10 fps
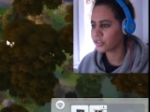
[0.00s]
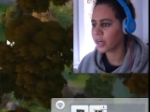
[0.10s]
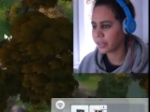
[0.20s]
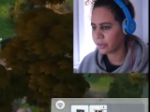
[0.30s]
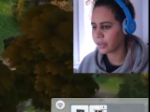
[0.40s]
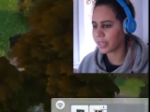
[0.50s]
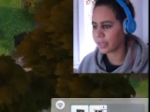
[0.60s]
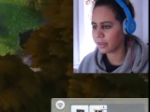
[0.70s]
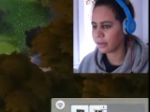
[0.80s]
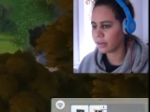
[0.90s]
try
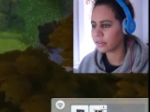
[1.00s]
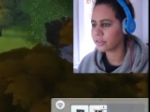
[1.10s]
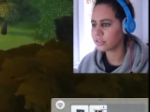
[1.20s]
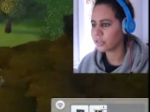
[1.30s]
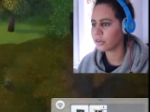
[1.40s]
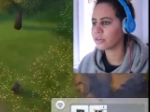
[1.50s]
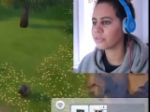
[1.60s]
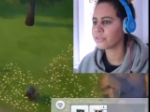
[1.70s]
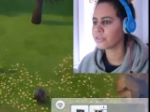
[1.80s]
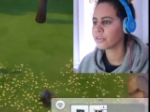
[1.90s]
cooking on the
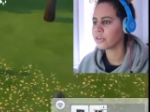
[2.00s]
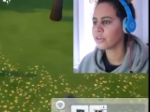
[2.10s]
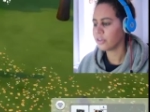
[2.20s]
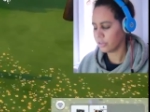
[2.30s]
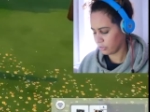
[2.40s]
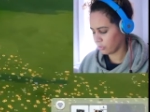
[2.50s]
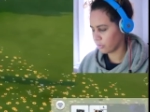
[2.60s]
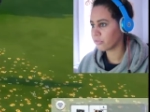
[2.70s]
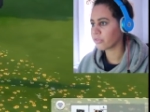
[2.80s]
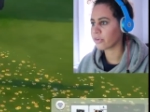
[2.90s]
stove
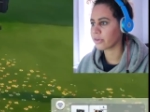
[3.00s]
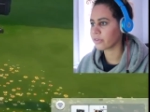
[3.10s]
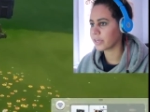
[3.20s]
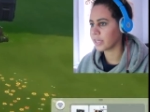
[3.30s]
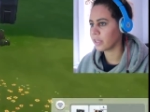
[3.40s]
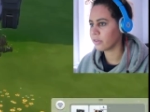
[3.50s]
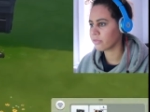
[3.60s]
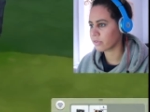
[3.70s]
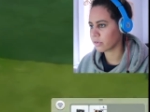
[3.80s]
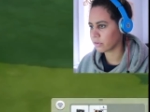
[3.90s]
for real.
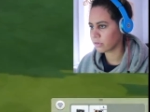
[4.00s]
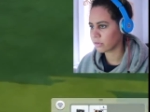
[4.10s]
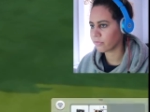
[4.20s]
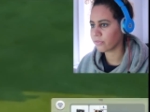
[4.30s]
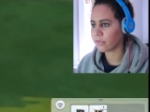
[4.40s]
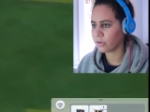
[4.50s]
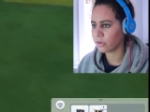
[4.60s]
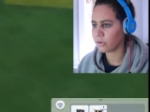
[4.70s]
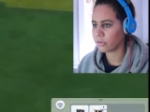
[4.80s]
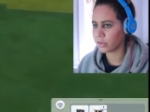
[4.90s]
For
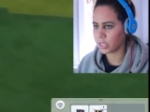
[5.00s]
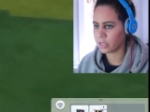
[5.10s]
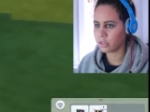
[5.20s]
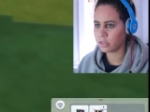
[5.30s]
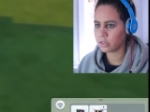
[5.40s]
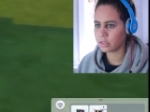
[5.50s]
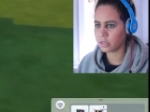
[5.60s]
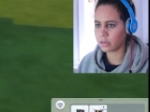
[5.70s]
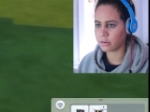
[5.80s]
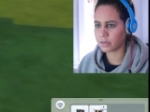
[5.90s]
for real.
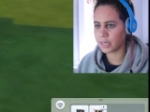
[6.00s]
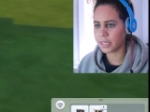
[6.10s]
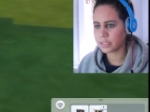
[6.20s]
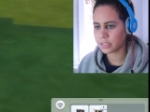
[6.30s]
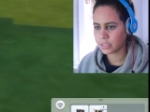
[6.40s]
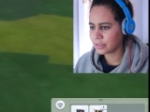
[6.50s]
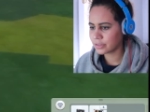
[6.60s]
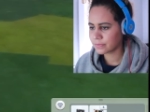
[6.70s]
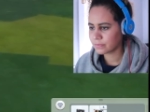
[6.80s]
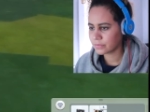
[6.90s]
Alright.
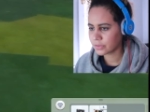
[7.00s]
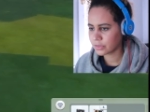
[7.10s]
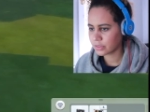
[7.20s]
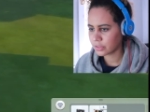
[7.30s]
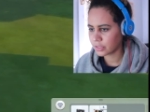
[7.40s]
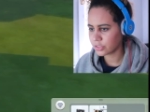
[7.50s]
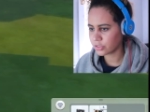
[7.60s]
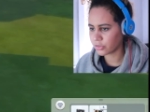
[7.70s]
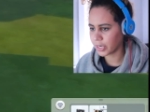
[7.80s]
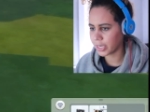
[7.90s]
This
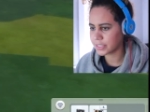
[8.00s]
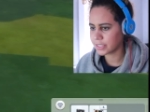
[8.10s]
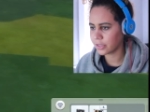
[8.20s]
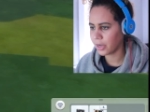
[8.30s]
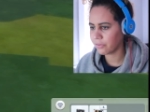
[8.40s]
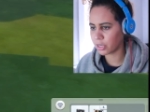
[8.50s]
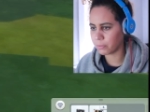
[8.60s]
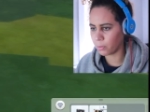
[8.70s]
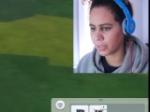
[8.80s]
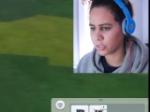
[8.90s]
is great. They're having a
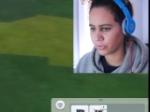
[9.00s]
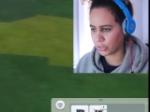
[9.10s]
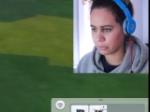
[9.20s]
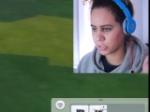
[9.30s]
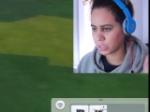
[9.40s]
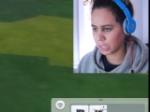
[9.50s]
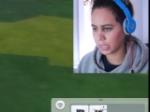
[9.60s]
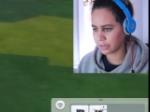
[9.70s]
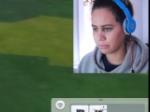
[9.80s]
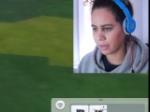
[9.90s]
moment over there. I'm just gonna
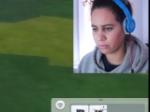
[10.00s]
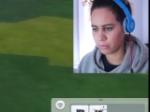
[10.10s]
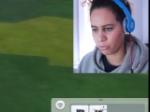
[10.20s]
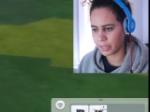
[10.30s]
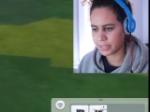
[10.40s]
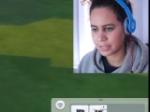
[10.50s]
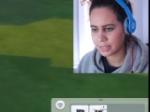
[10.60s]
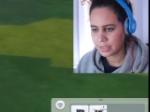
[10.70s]
let them have a moment.